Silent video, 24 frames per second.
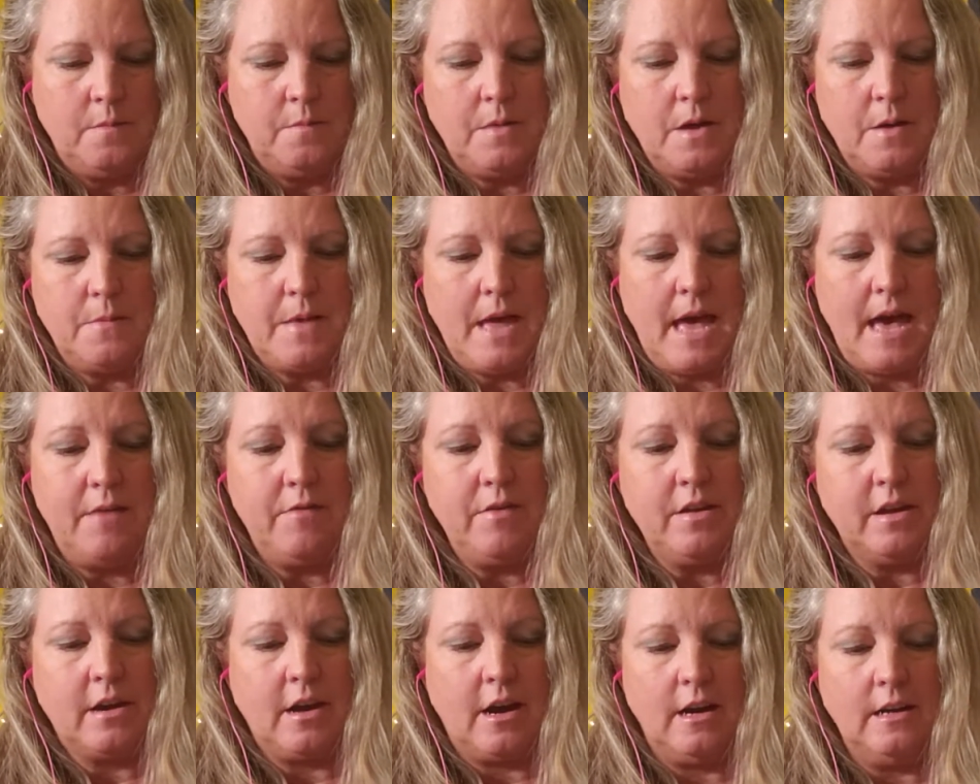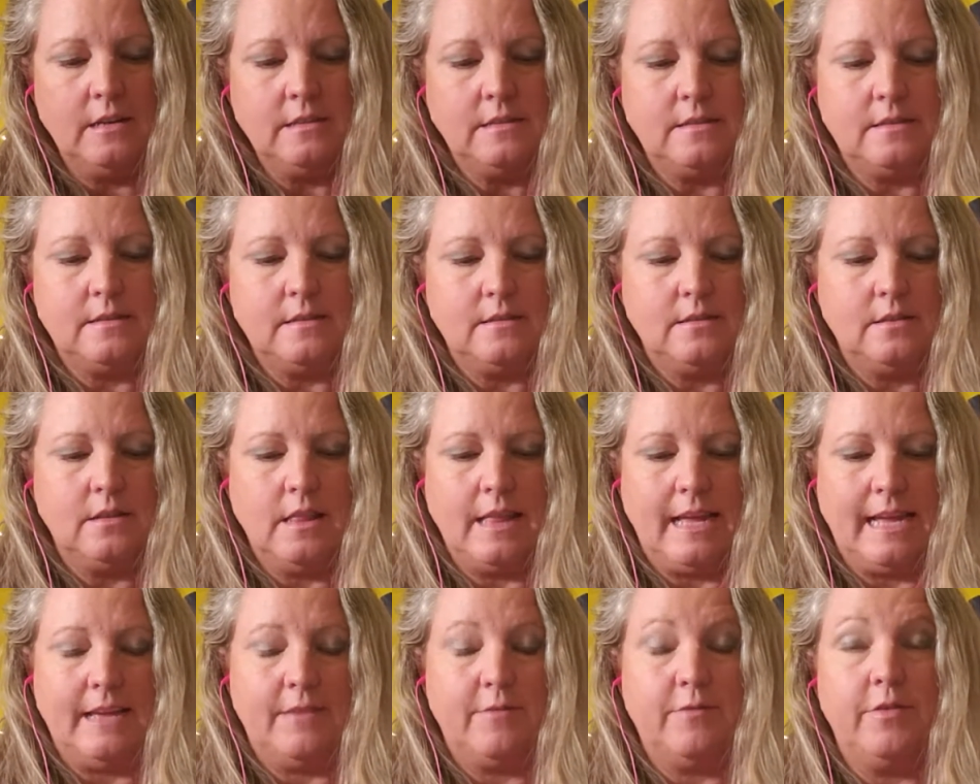I'm having cards
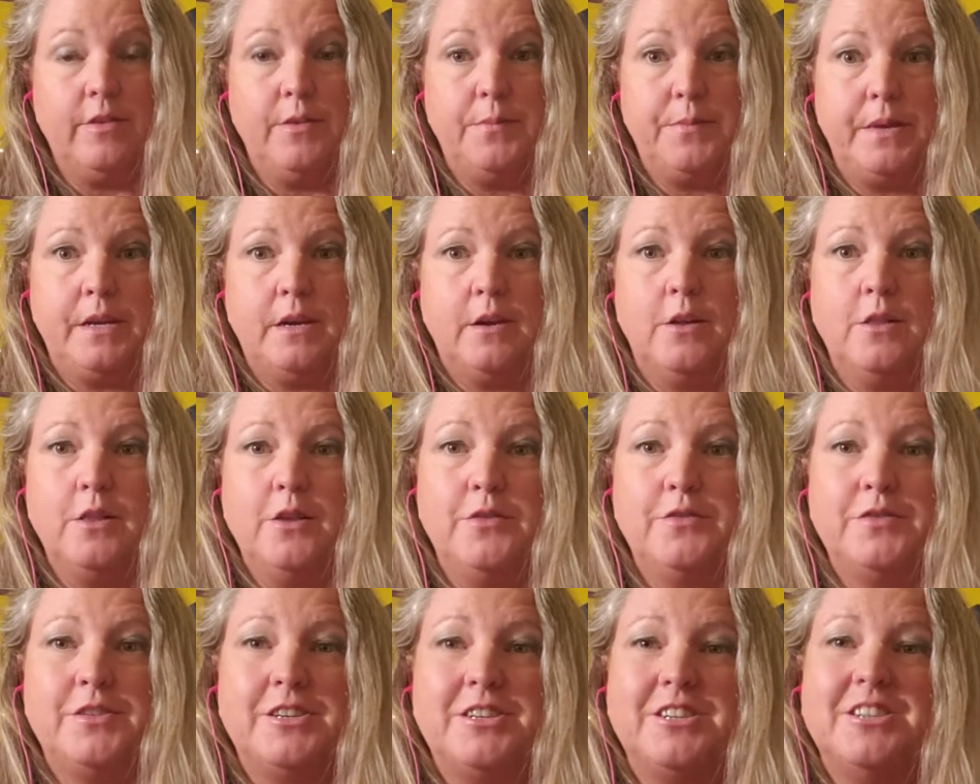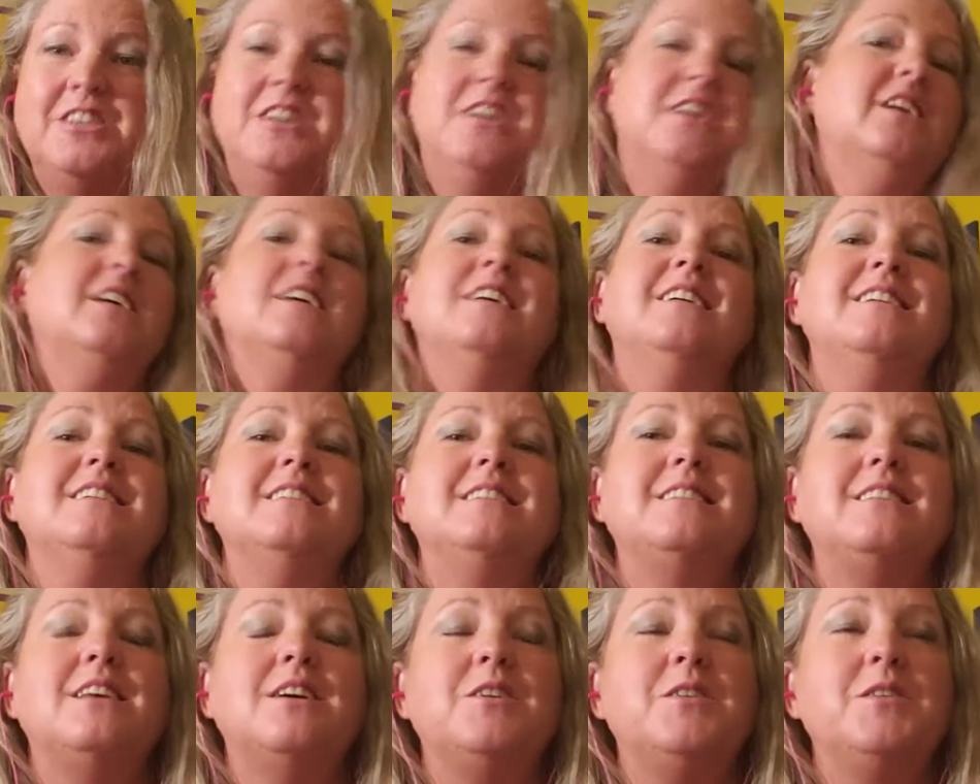like flipping all over.
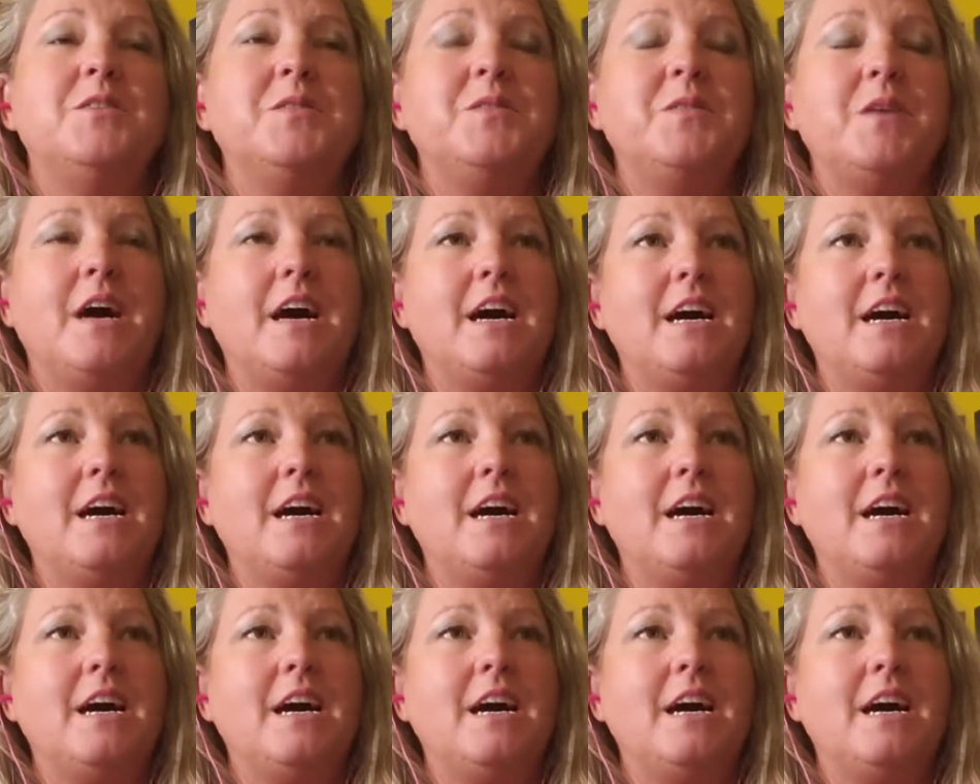So